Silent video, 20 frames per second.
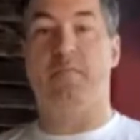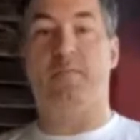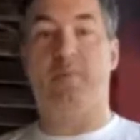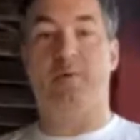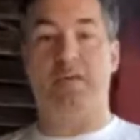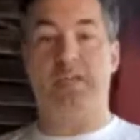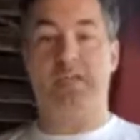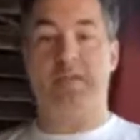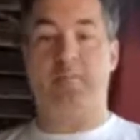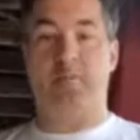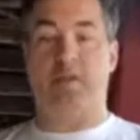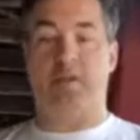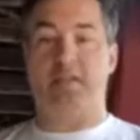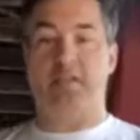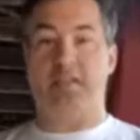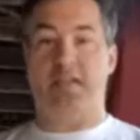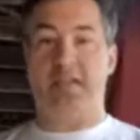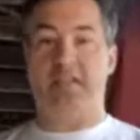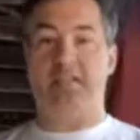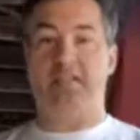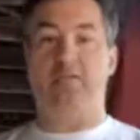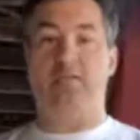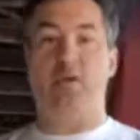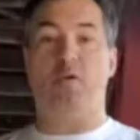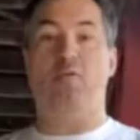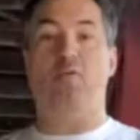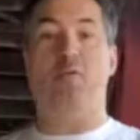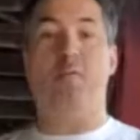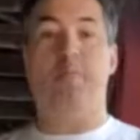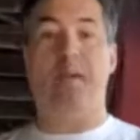for principle. It's a
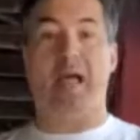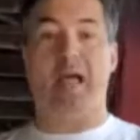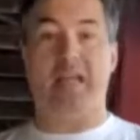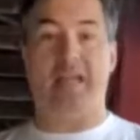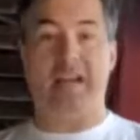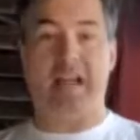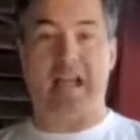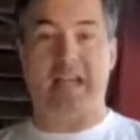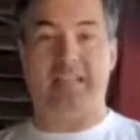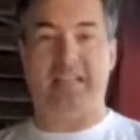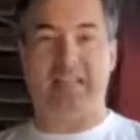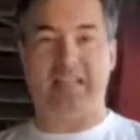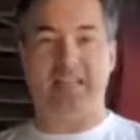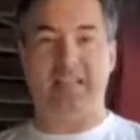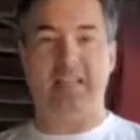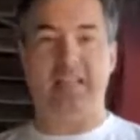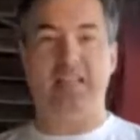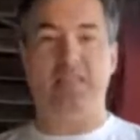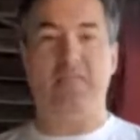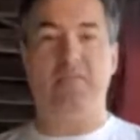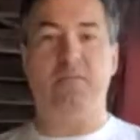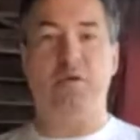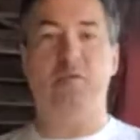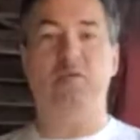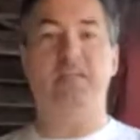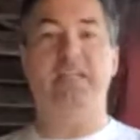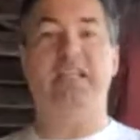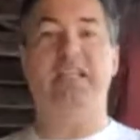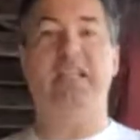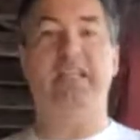vote for ballot access. It's a vote
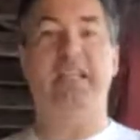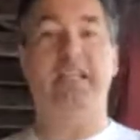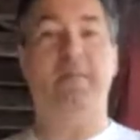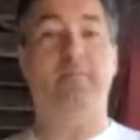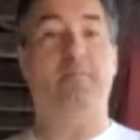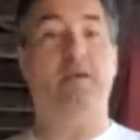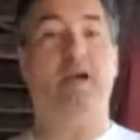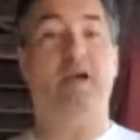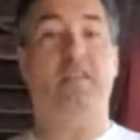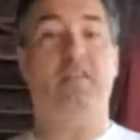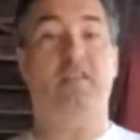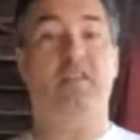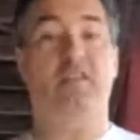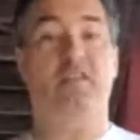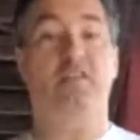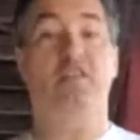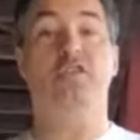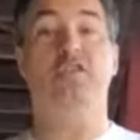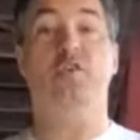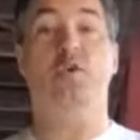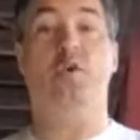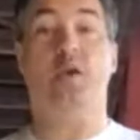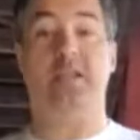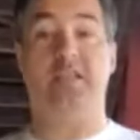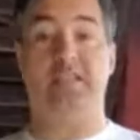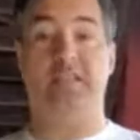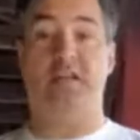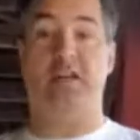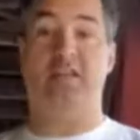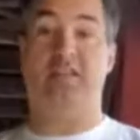to keep a third
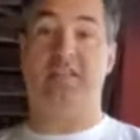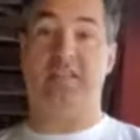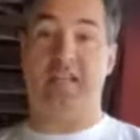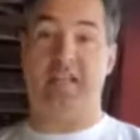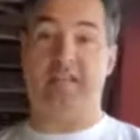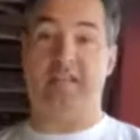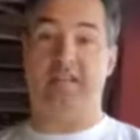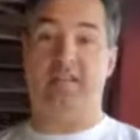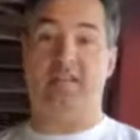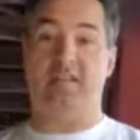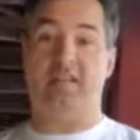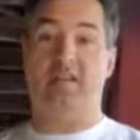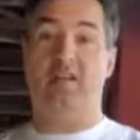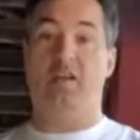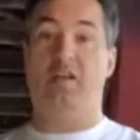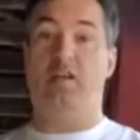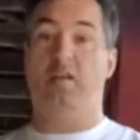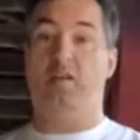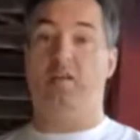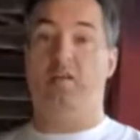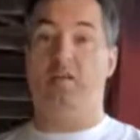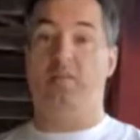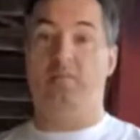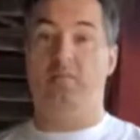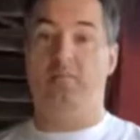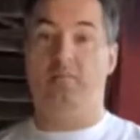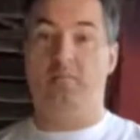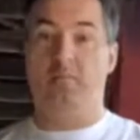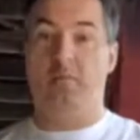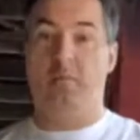choice in our state.
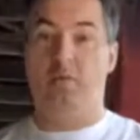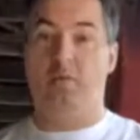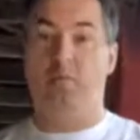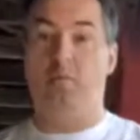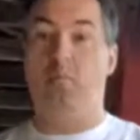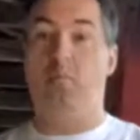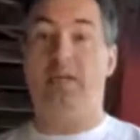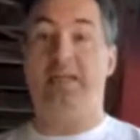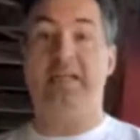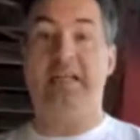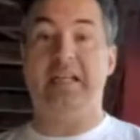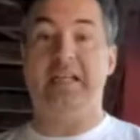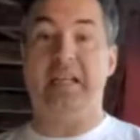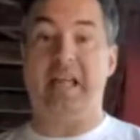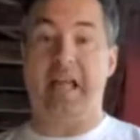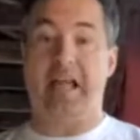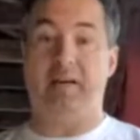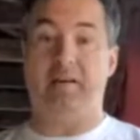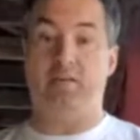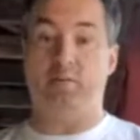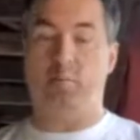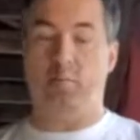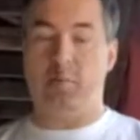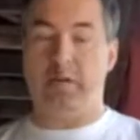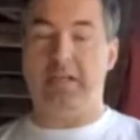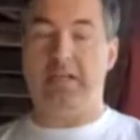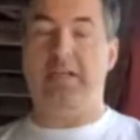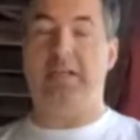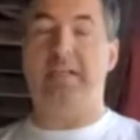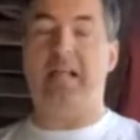We need that. We
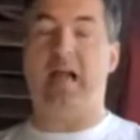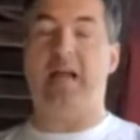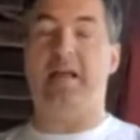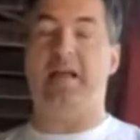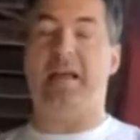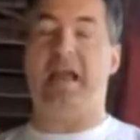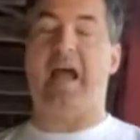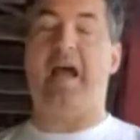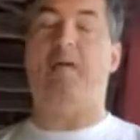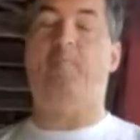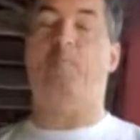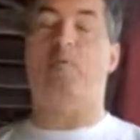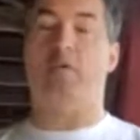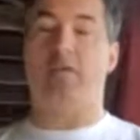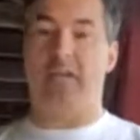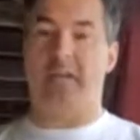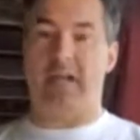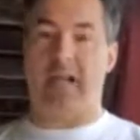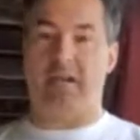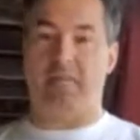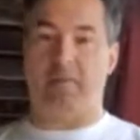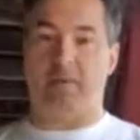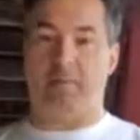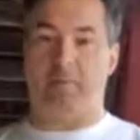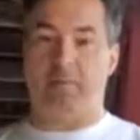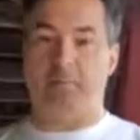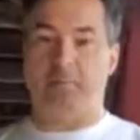need that now more than ever,